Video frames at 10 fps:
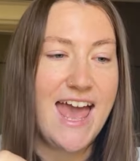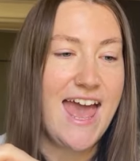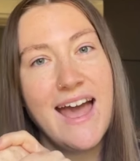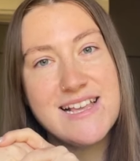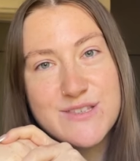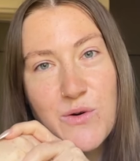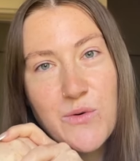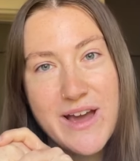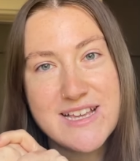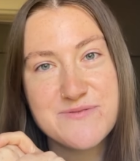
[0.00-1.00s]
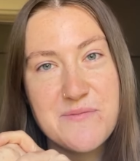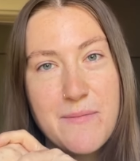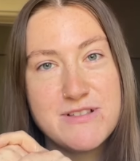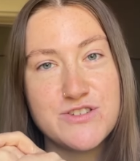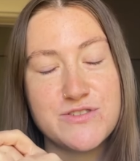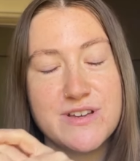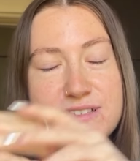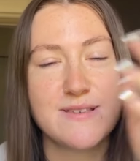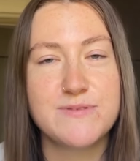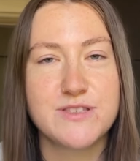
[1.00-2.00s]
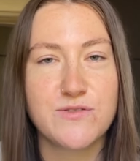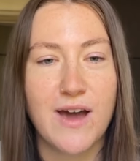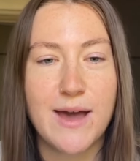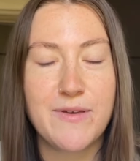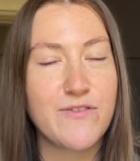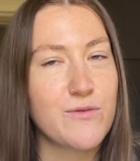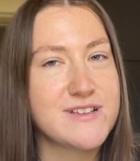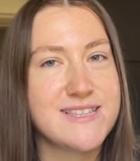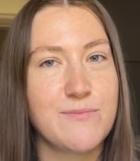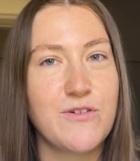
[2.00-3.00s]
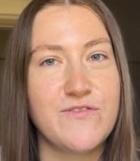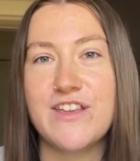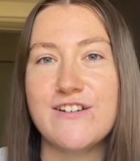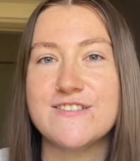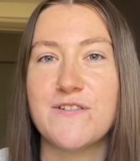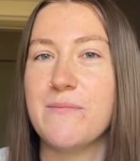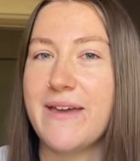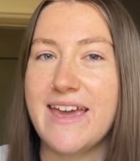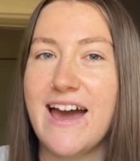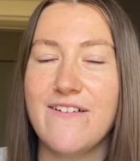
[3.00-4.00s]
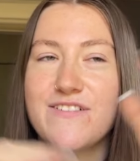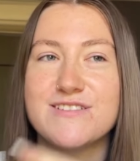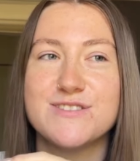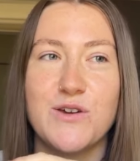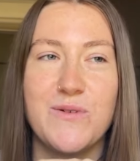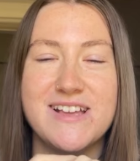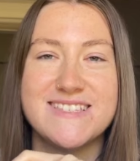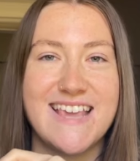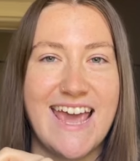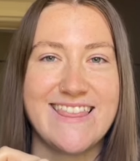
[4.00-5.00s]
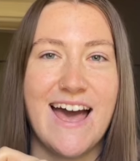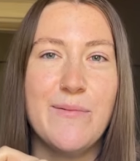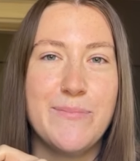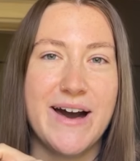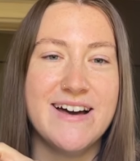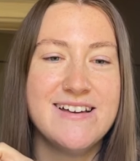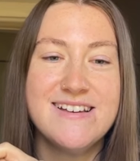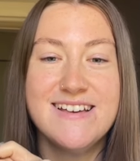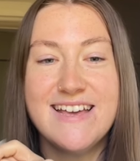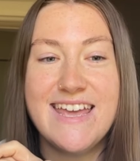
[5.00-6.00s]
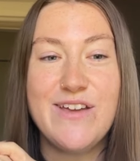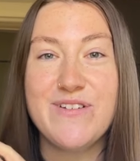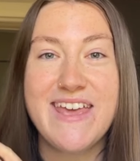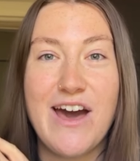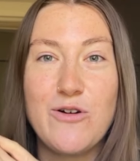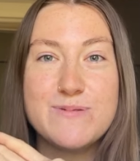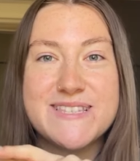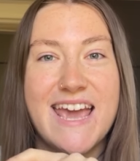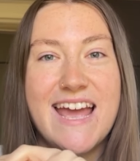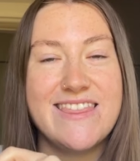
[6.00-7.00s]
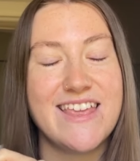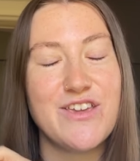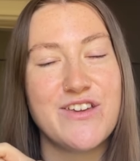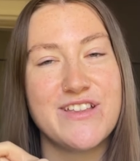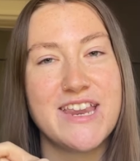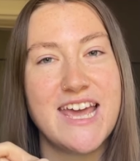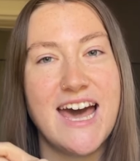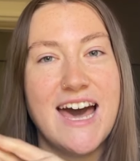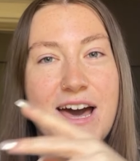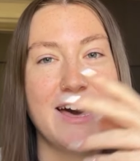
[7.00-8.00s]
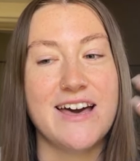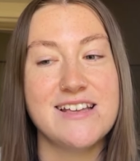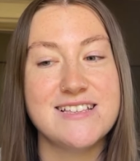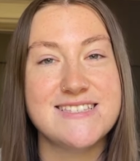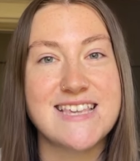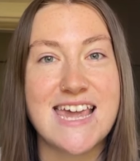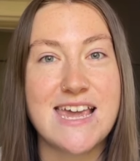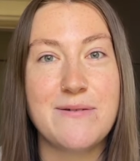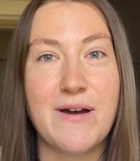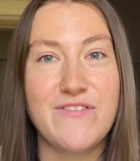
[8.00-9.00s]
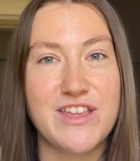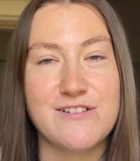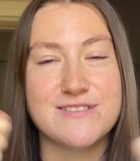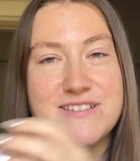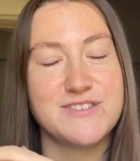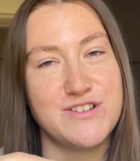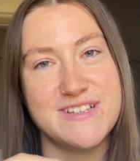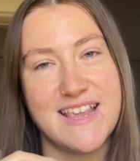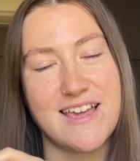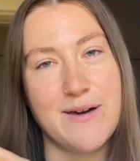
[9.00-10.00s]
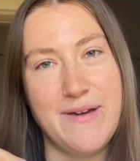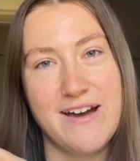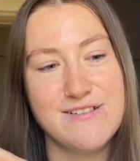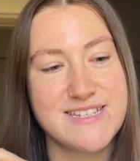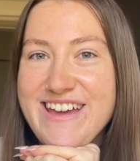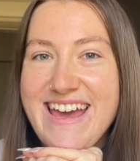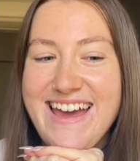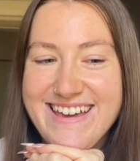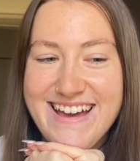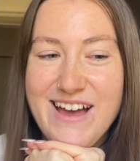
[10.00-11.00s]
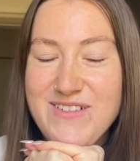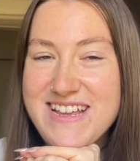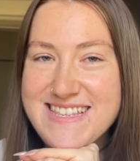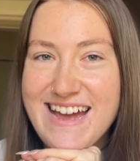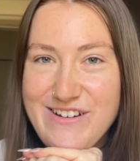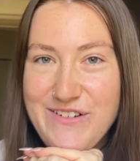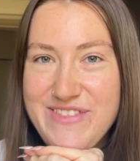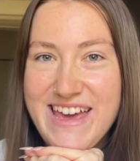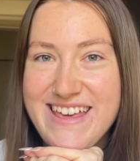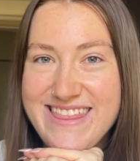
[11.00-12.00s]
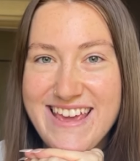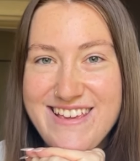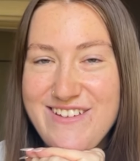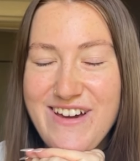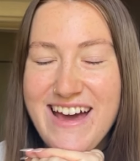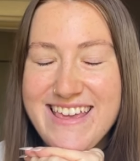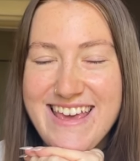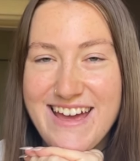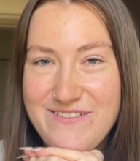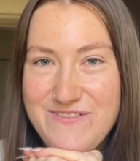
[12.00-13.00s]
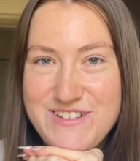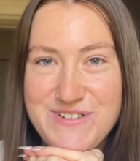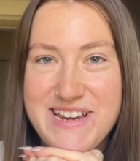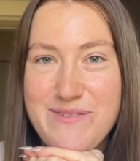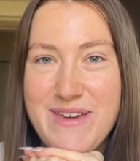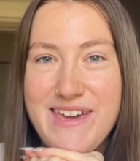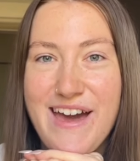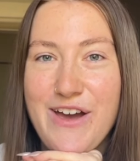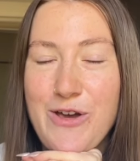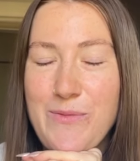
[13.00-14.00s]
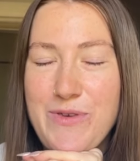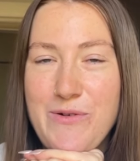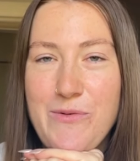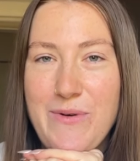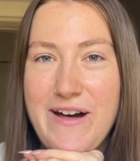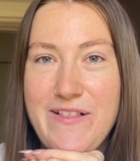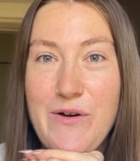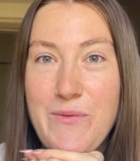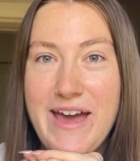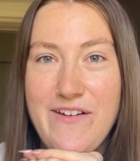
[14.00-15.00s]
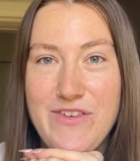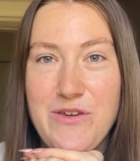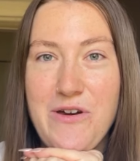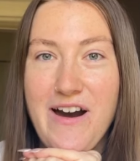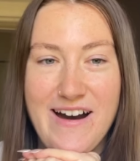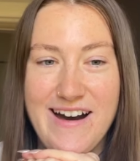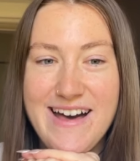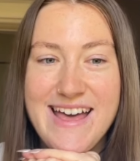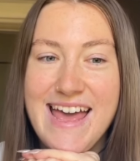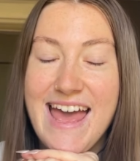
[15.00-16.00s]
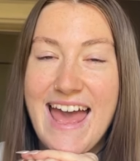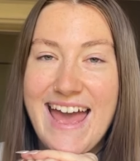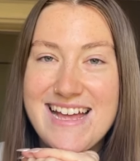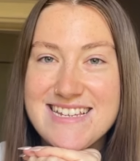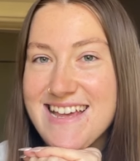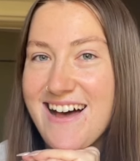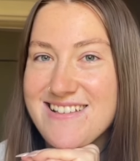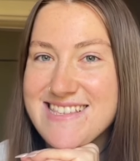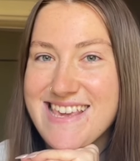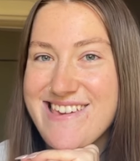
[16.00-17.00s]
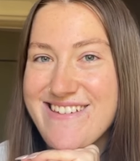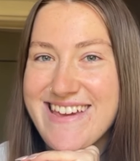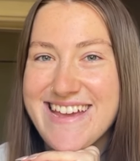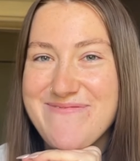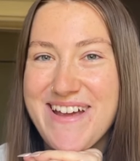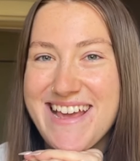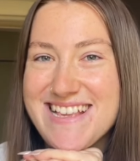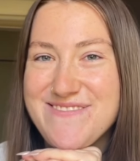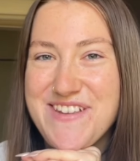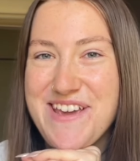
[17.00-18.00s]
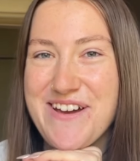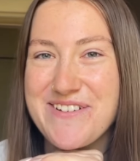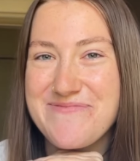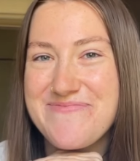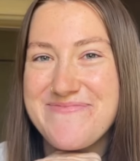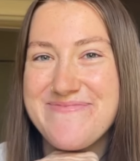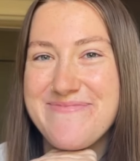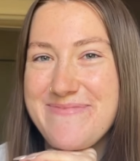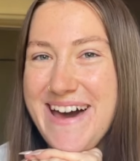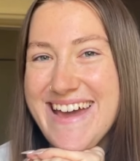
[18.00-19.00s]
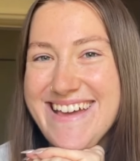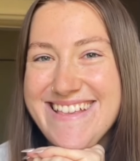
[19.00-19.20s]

As always, remember to subscribe if you want to see more videos from me. I feel so weird saying that, but it really helps, and then you can see my videos as soon as they come out. Okay, I'm gonna sign it off there. Thank you again for joining me. I hope you're well wherever you are, and I'll see you in my next video. Bye.